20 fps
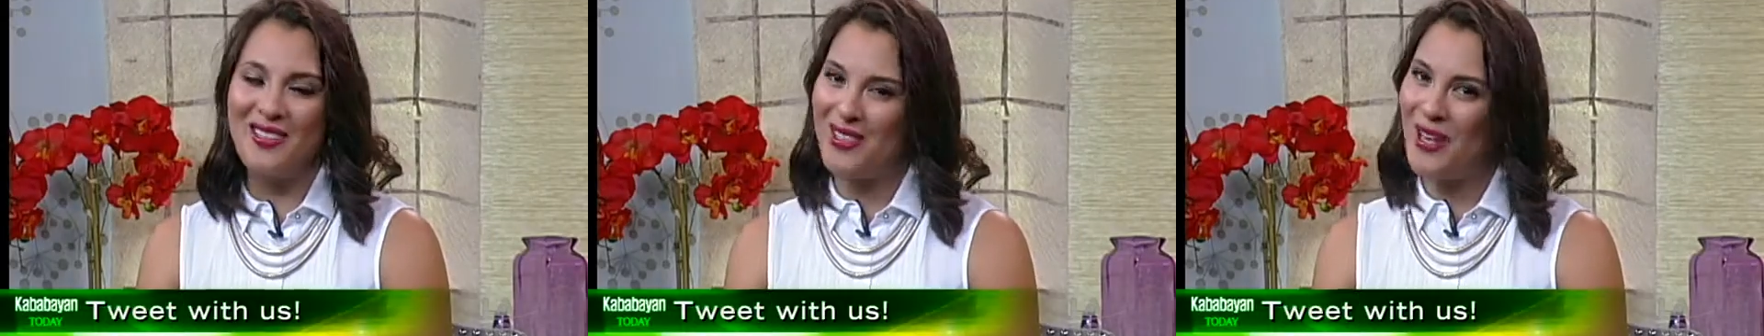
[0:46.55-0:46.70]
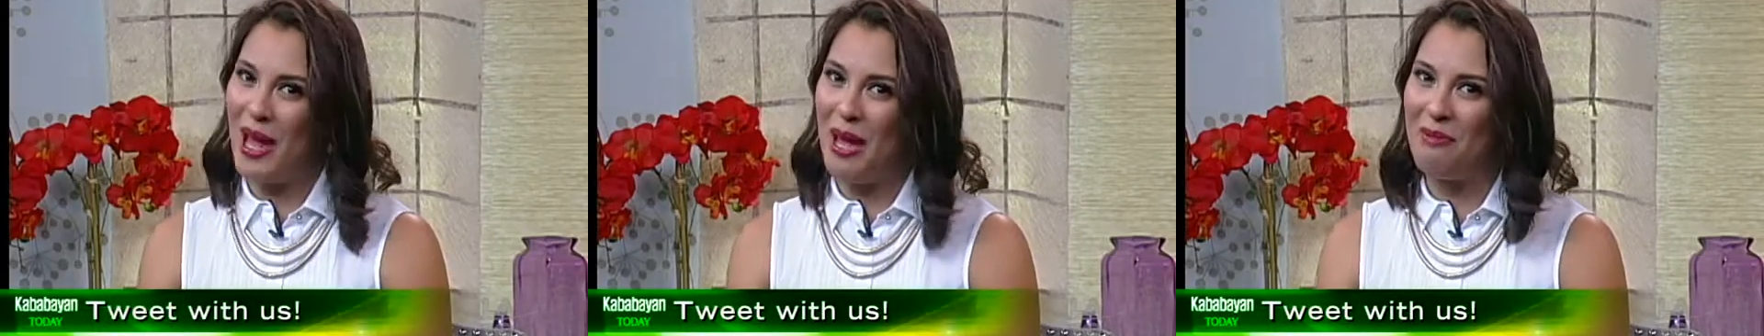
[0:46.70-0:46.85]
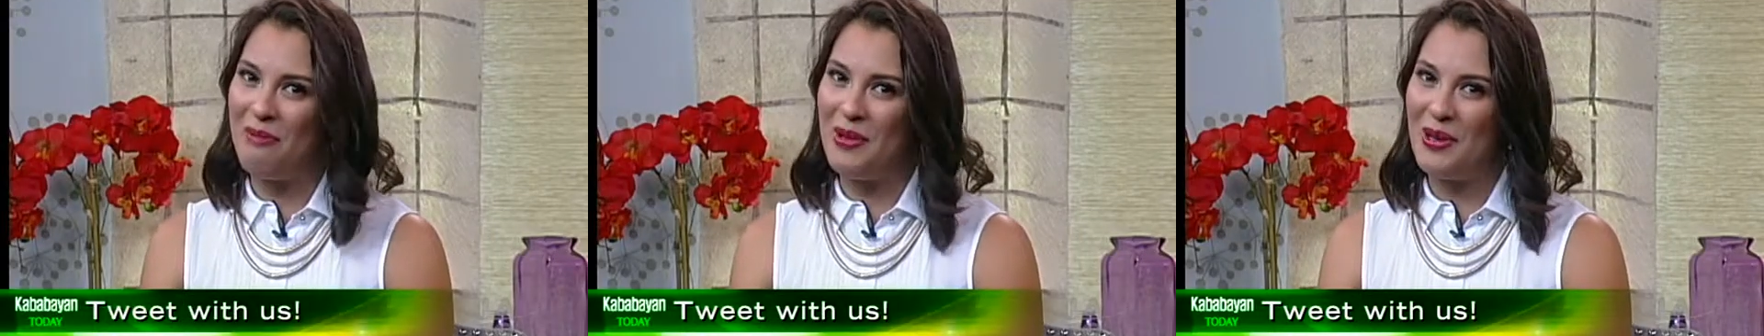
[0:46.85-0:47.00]

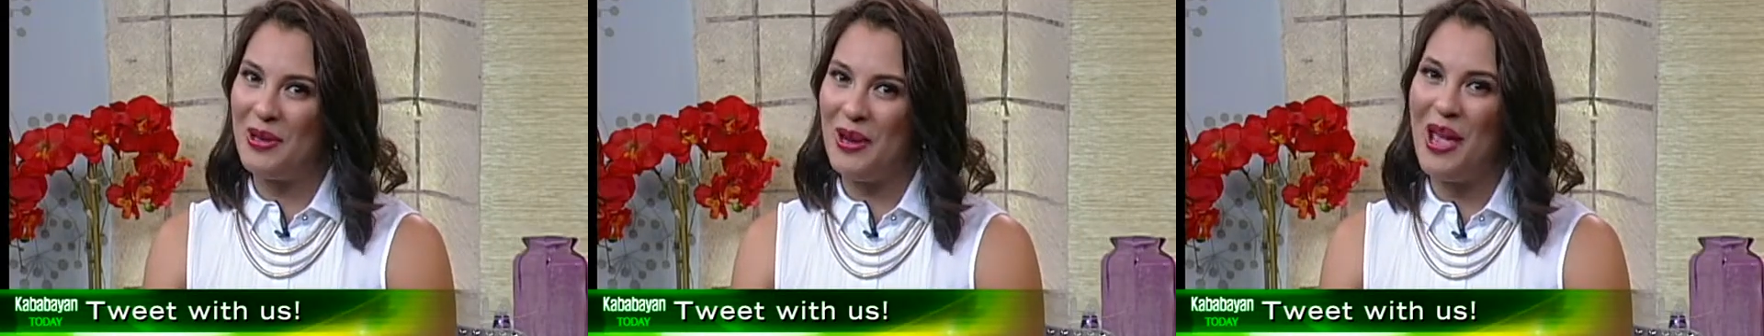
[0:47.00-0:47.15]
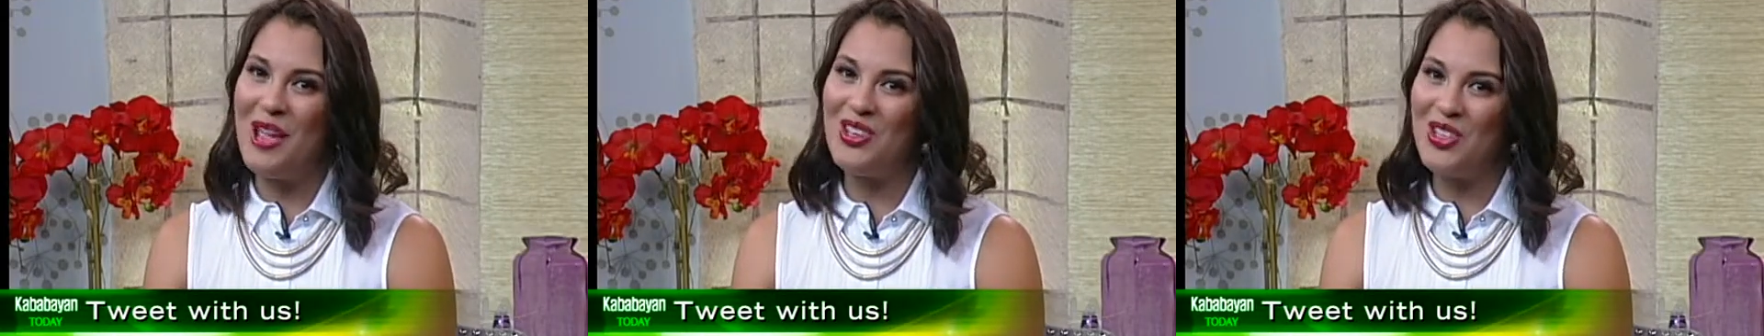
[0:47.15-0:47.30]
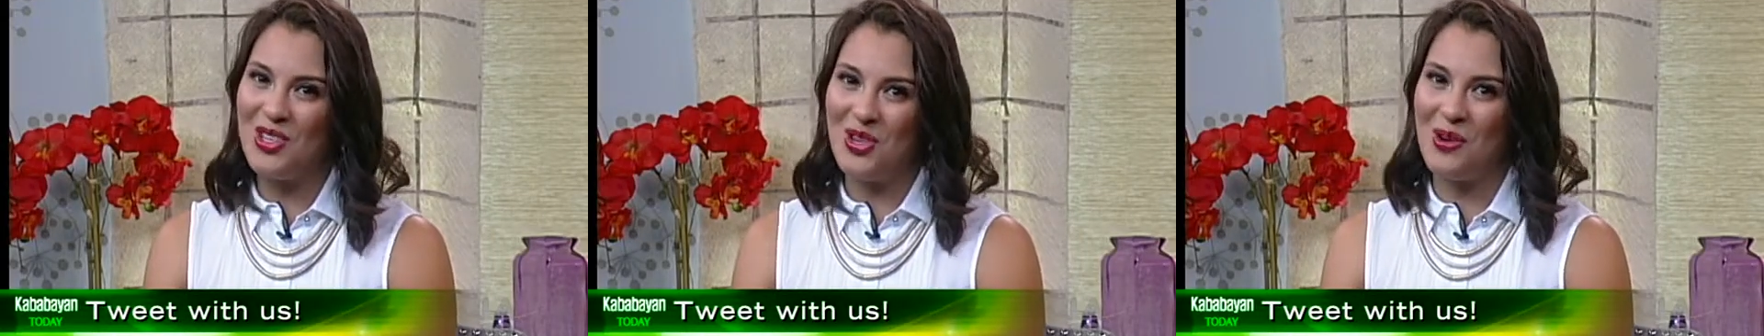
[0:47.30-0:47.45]
champion
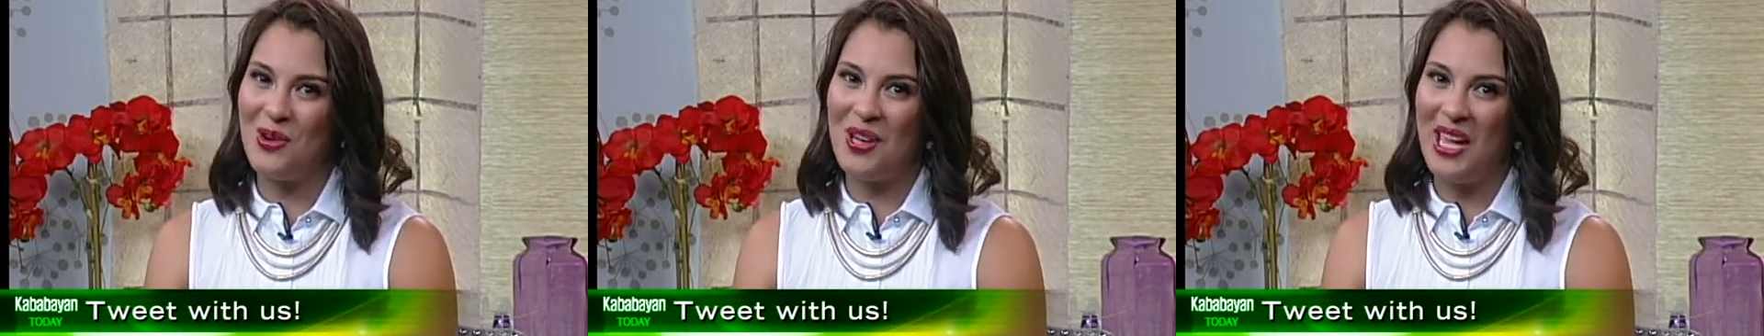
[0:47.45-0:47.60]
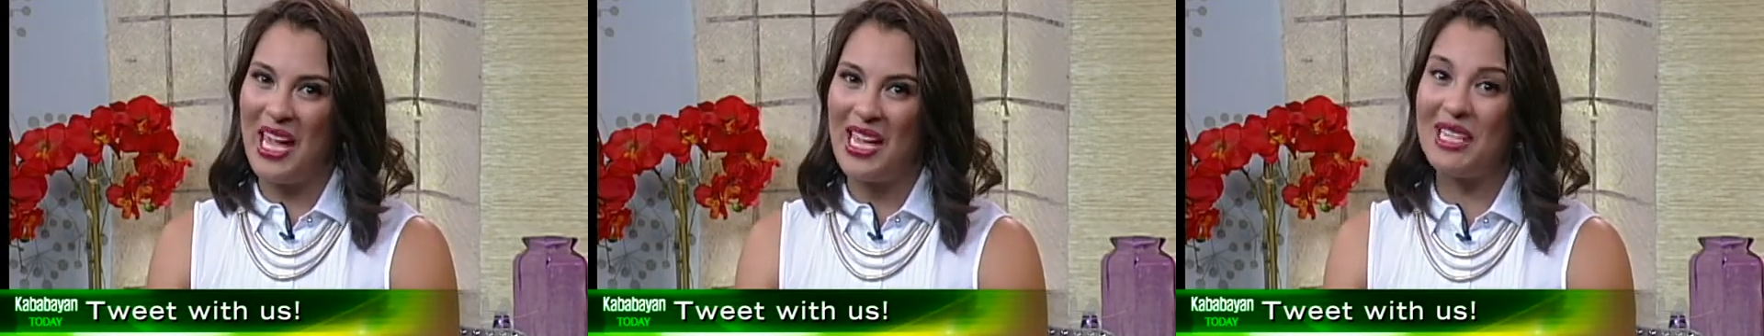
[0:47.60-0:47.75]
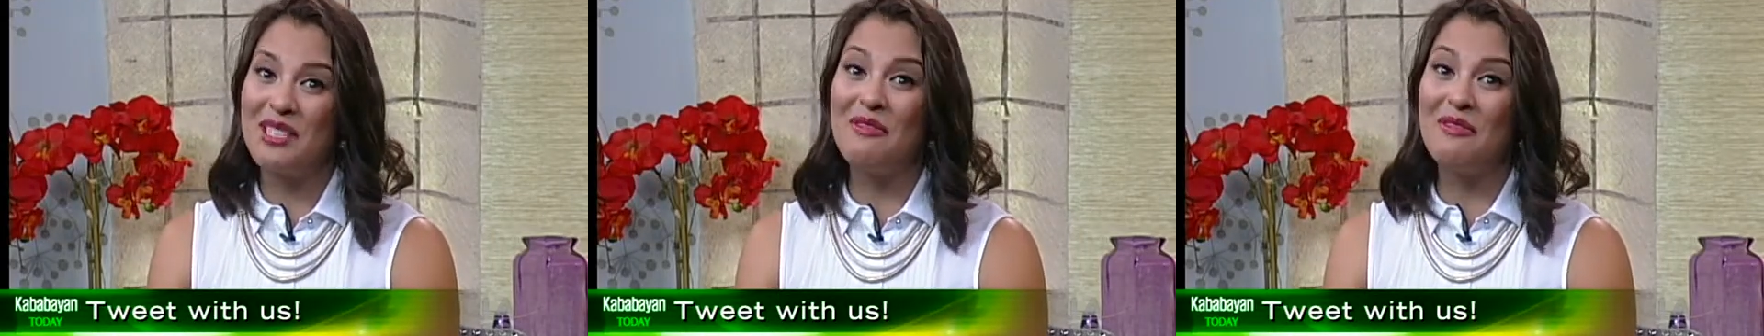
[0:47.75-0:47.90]
and
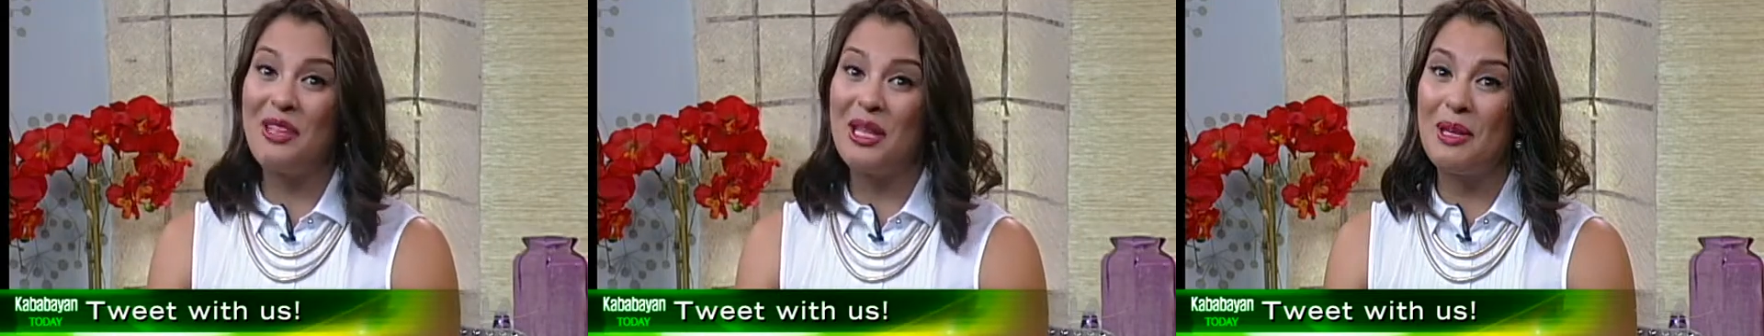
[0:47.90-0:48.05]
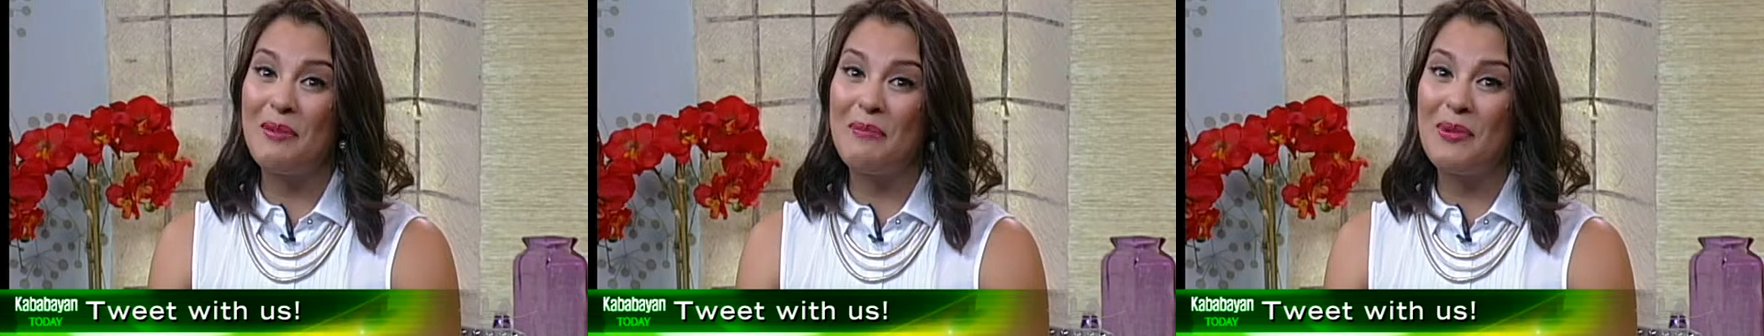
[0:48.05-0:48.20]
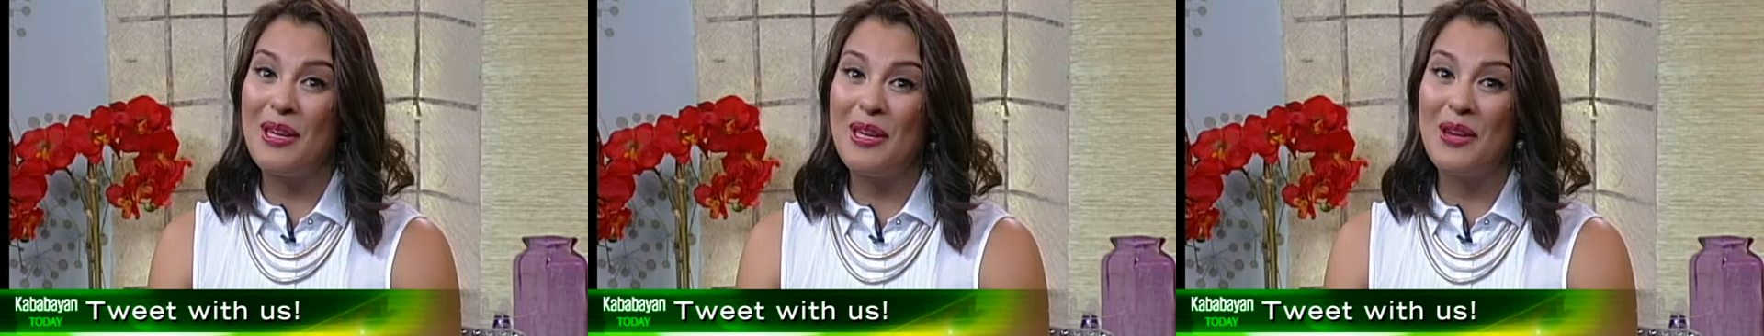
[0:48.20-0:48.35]
showcase
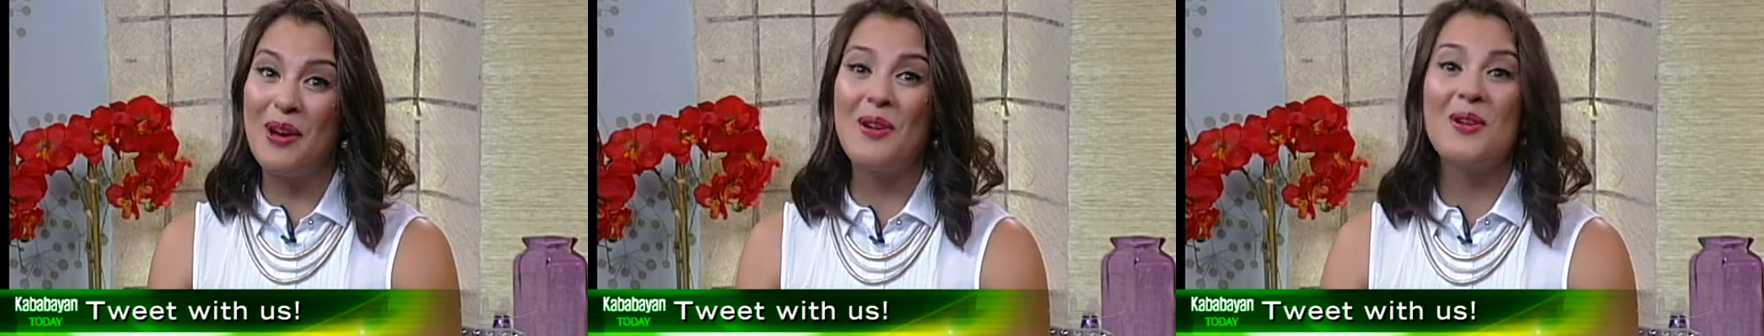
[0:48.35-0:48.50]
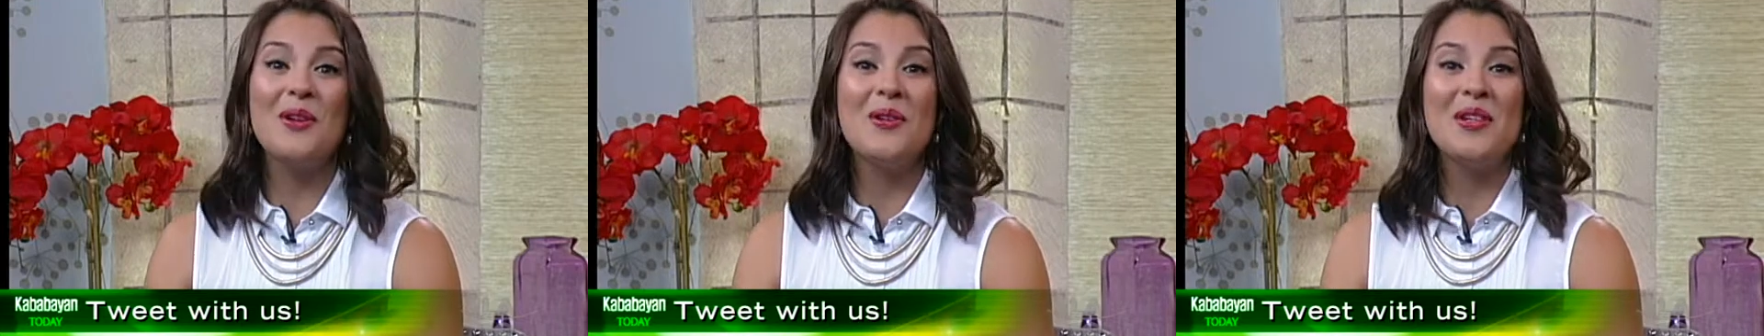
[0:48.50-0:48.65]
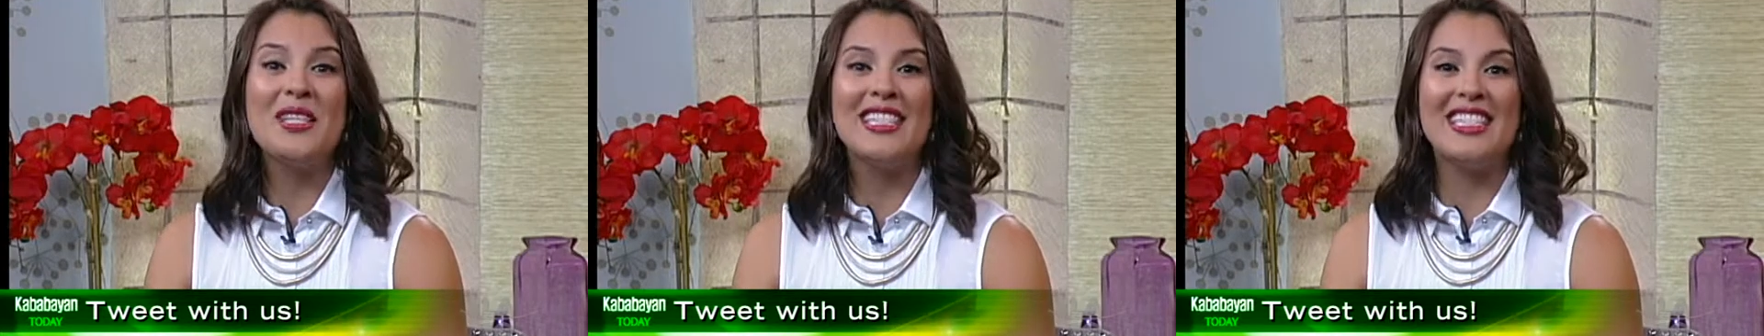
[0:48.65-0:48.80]
Filipino
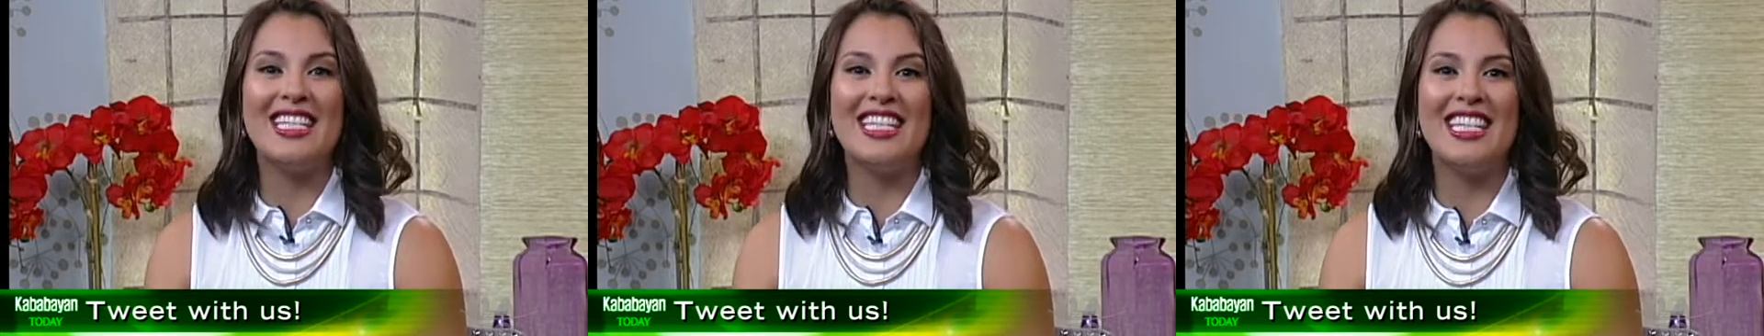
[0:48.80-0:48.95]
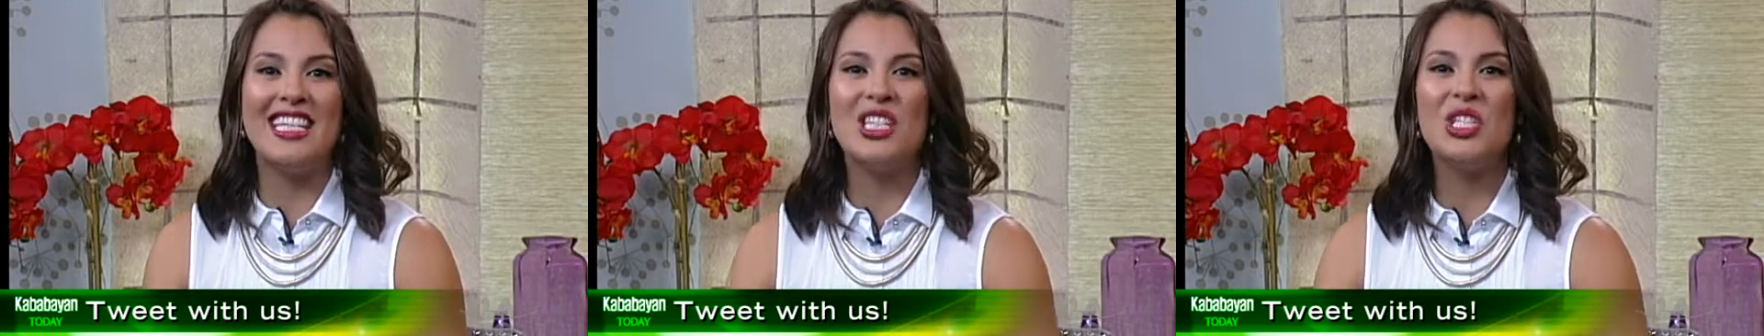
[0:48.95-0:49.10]
cuisine